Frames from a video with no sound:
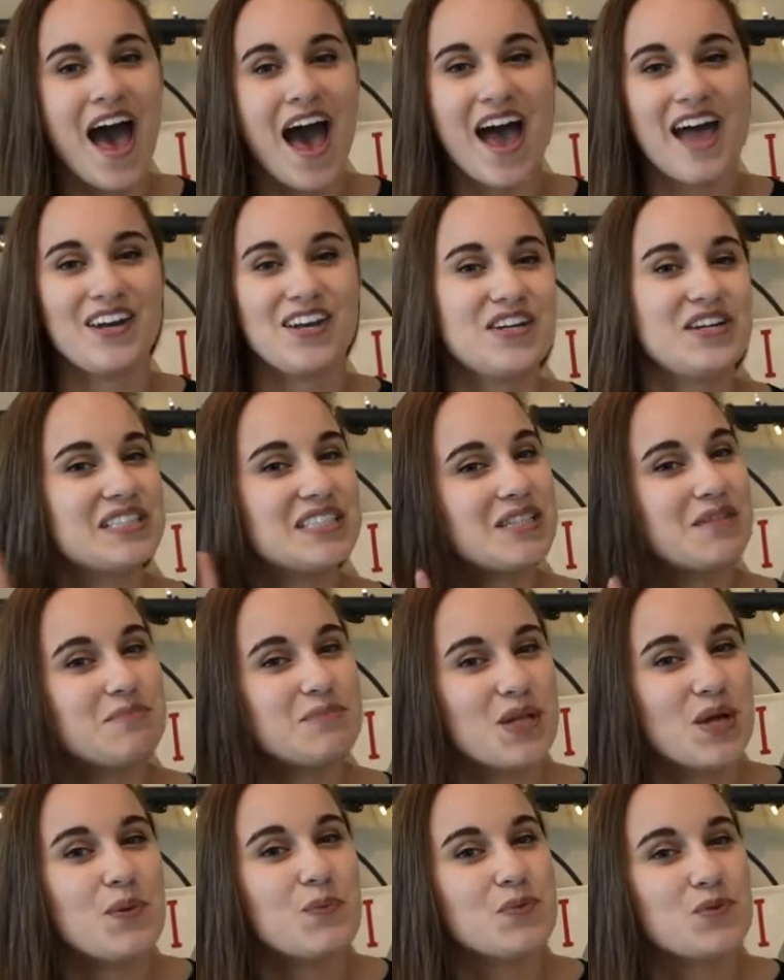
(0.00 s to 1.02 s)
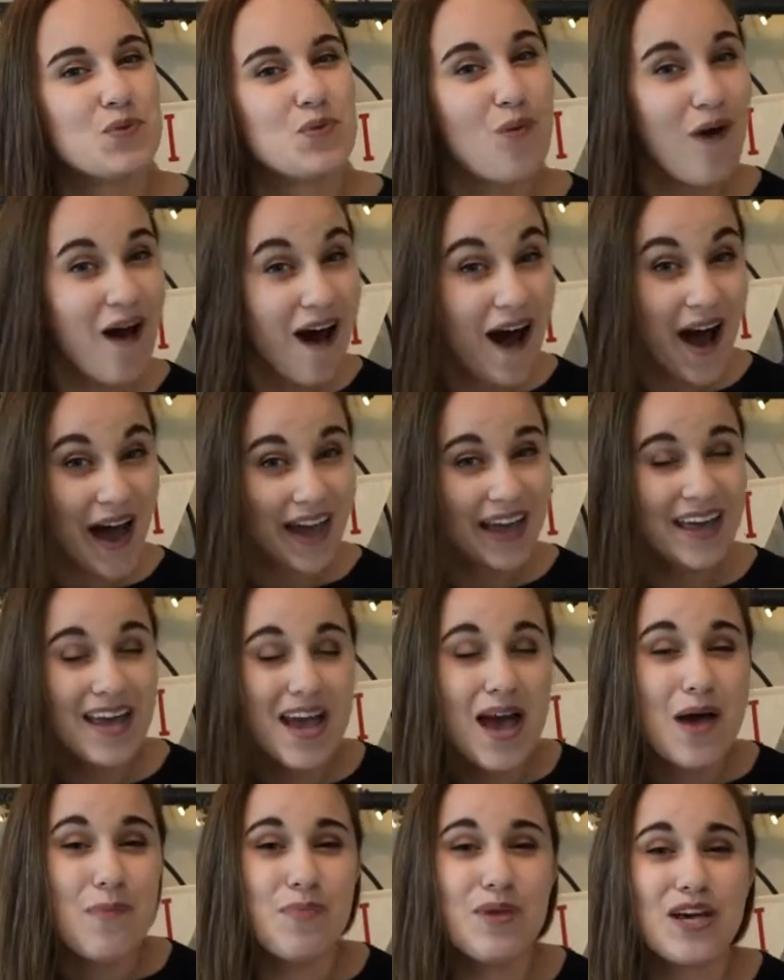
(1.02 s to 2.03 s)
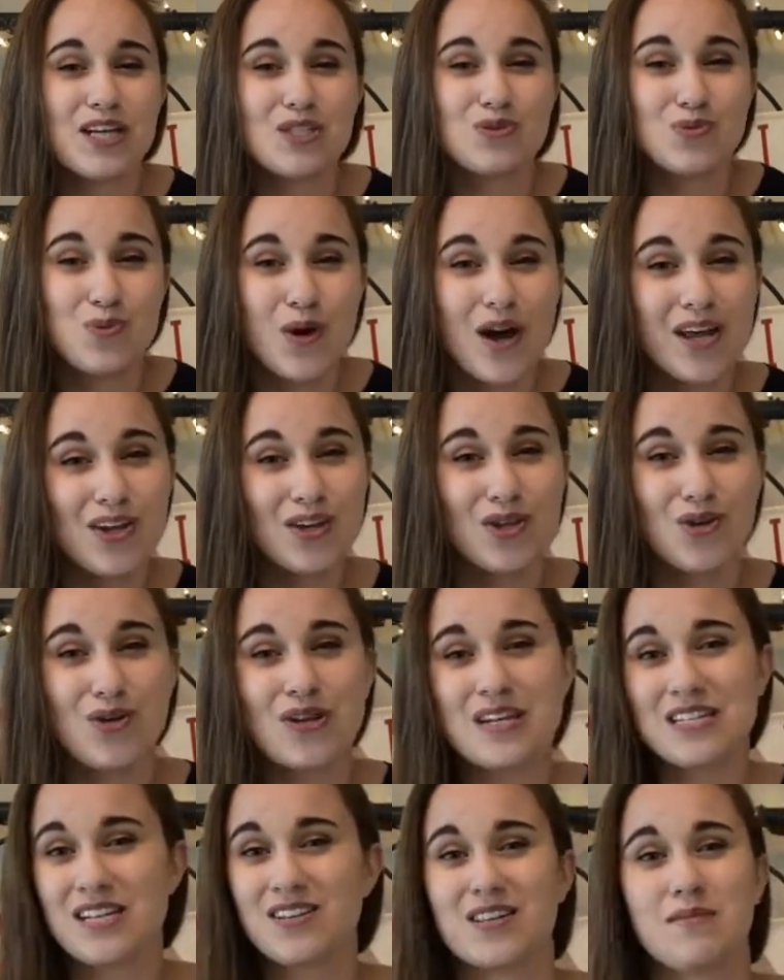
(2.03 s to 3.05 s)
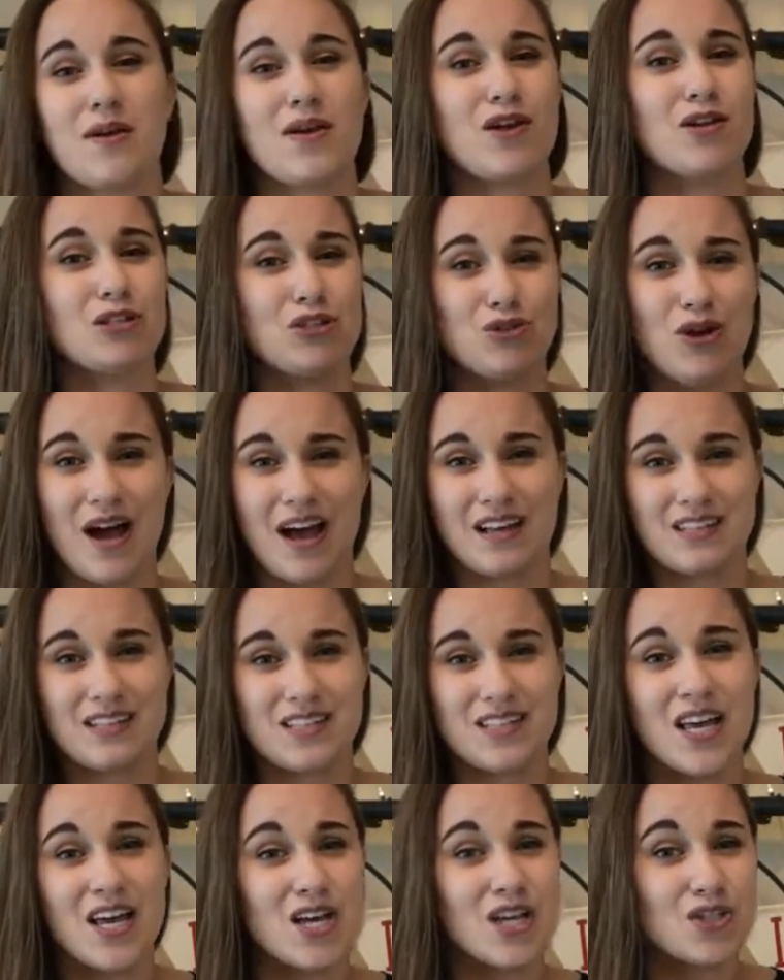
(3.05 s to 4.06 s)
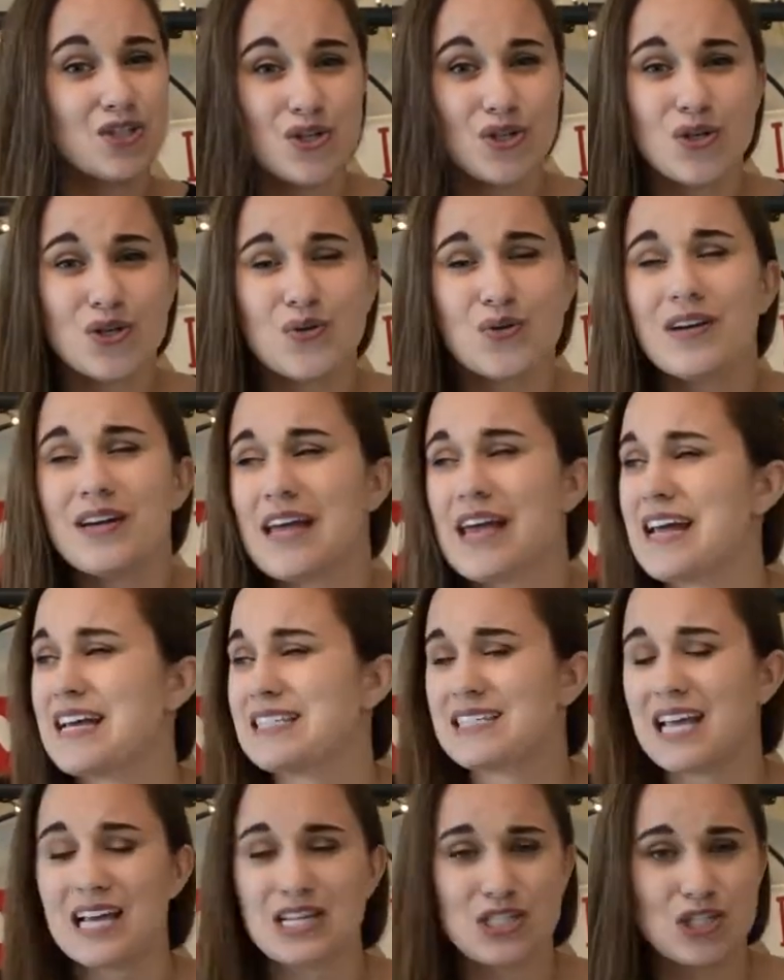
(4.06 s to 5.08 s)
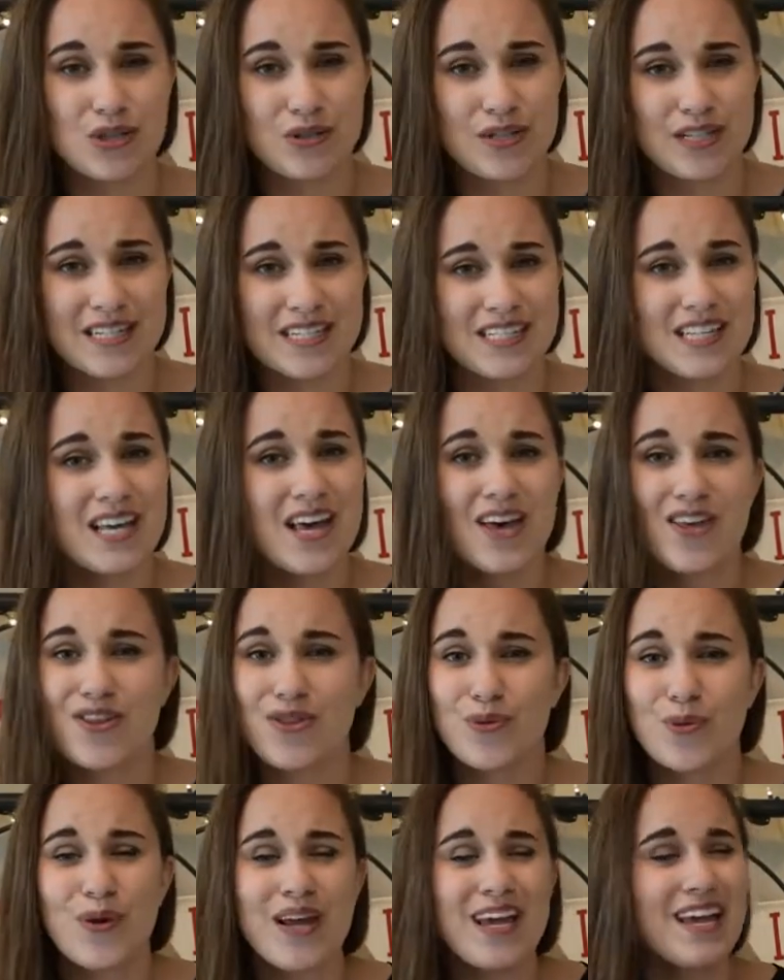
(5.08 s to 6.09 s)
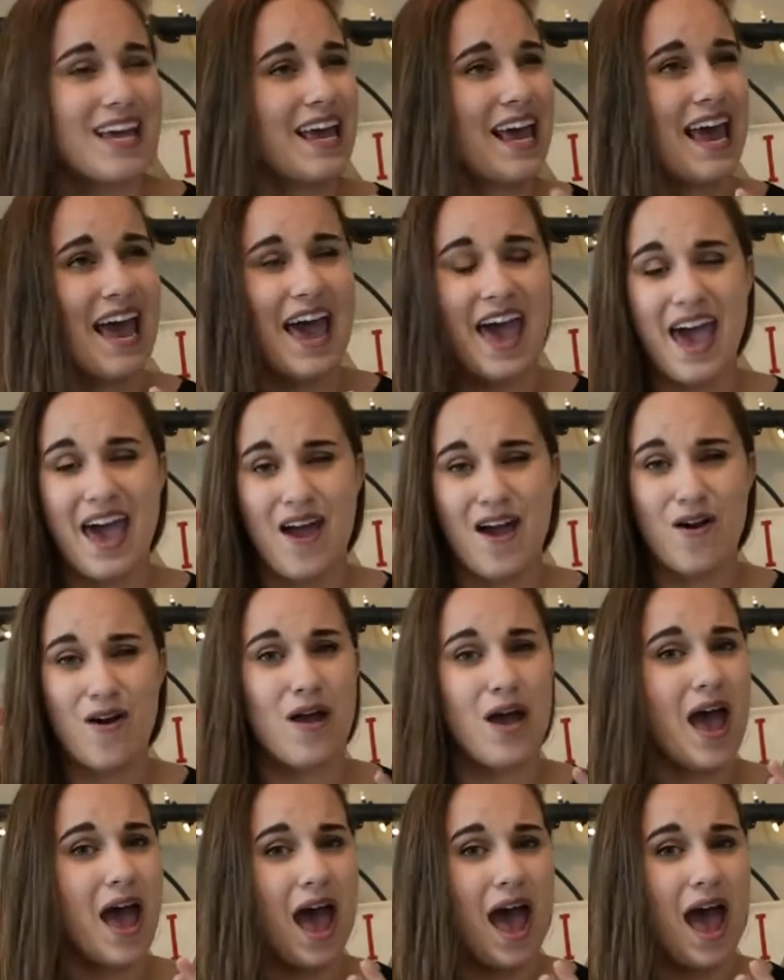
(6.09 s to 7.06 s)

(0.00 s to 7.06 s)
And here's some tips why. Because 1, you need to start thinking about your dress. 2, accessories. 3, hair.